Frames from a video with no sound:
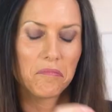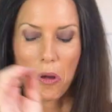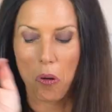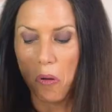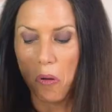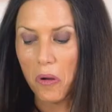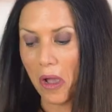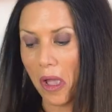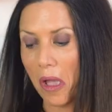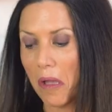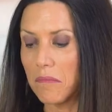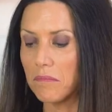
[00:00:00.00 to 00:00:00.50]

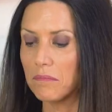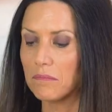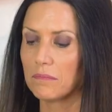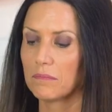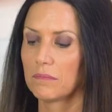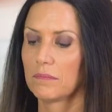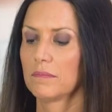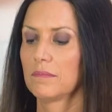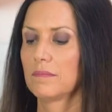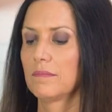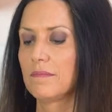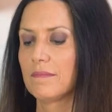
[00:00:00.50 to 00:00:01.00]
Okay.
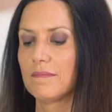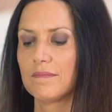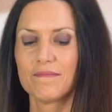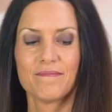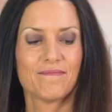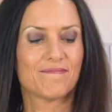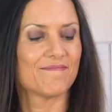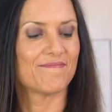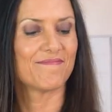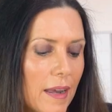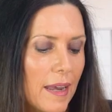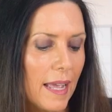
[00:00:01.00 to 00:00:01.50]

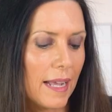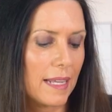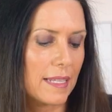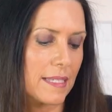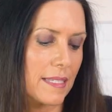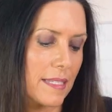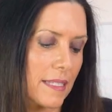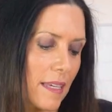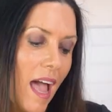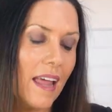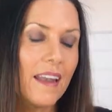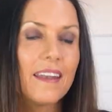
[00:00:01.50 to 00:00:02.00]

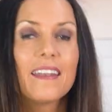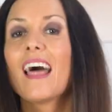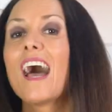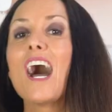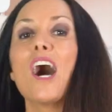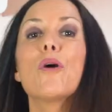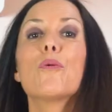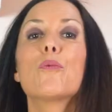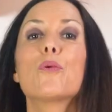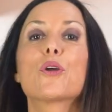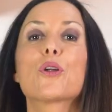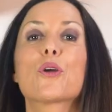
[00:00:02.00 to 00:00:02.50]
Next. And
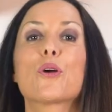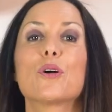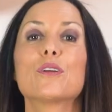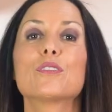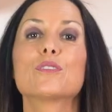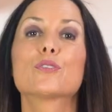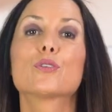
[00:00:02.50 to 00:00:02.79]
now we're going